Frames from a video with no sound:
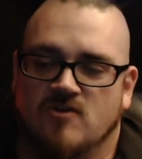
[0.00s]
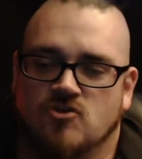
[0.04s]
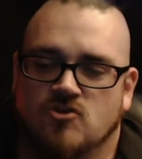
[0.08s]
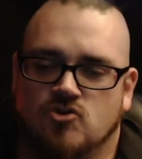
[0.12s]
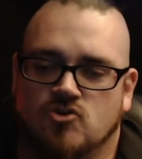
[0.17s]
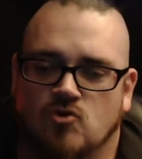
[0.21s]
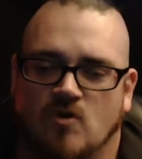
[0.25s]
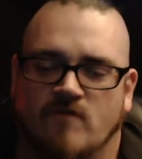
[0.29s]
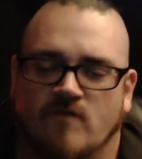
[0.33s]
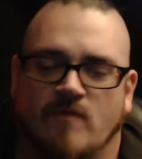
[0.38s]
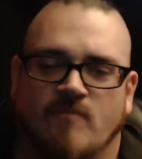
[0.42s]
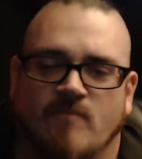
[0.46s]

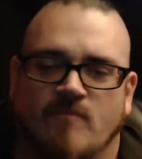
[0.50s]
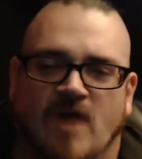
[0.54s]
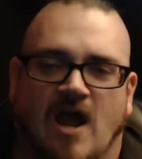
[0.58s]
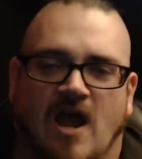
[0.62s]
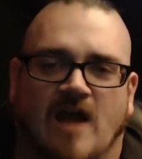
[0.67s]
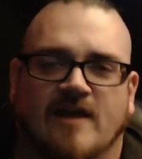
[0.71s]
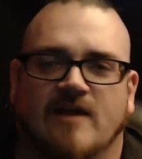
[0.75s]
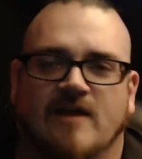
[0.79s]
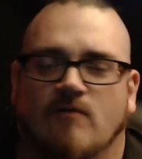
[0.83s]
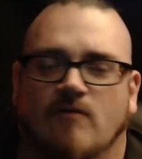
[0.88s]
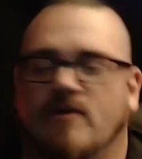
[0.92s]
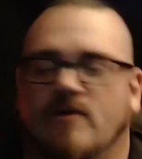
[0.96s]
sort of a
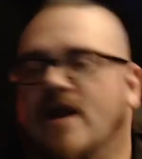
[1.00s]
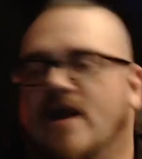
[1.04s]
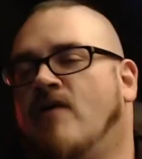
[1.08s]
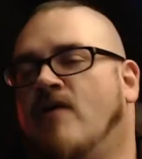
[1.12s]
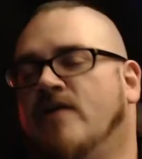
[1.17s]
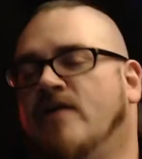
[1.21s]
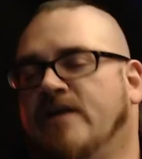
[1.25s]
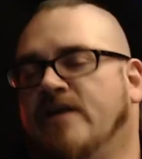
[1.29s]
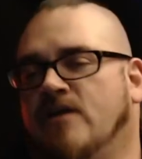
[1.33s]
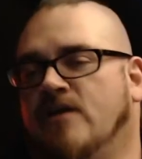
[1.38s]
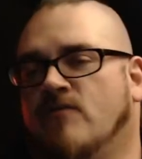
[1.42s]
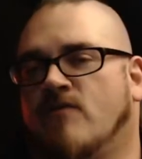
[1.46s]
pocket
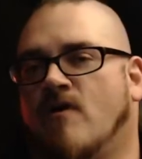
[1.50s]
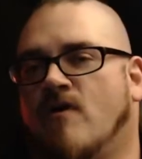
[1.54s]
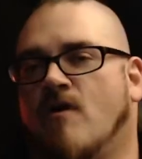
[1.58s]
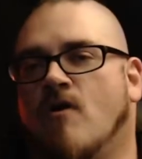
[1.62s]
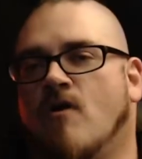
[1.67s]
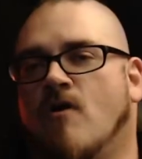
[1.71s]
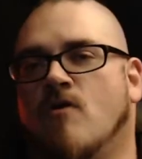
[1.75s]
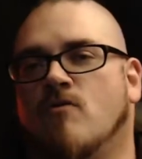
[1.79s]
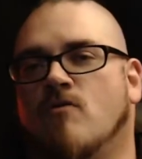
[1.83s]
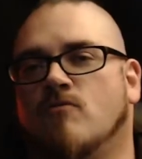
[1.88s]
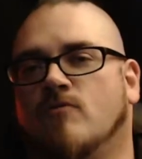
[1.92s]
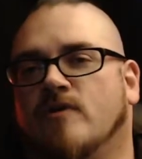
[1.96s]
reality of our
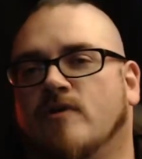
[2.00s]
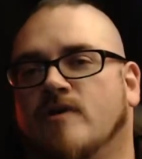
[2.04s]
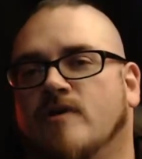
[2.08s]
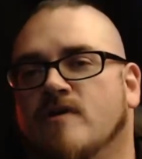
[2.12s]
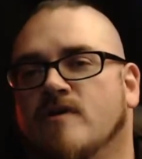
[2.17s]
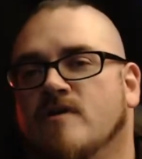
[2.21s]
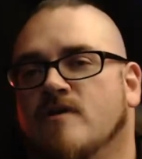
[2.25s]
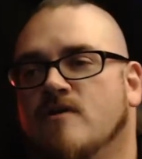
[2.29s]
own